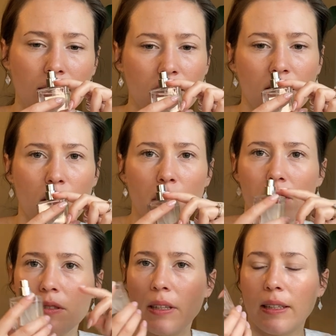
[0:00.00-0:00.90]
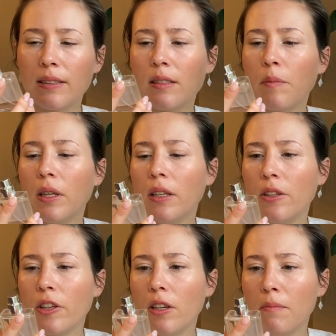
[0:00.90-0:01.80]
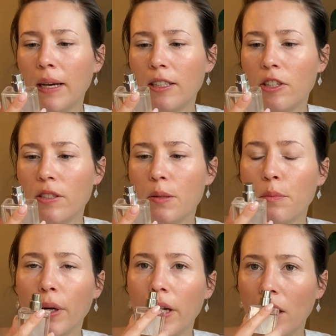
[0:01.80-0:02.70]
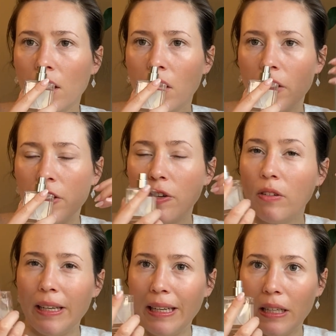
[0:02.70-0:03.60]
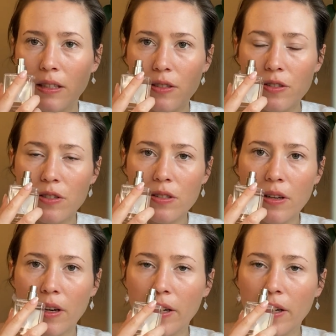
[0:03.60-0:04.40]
It's almost like something you could imagine spraying on your linens.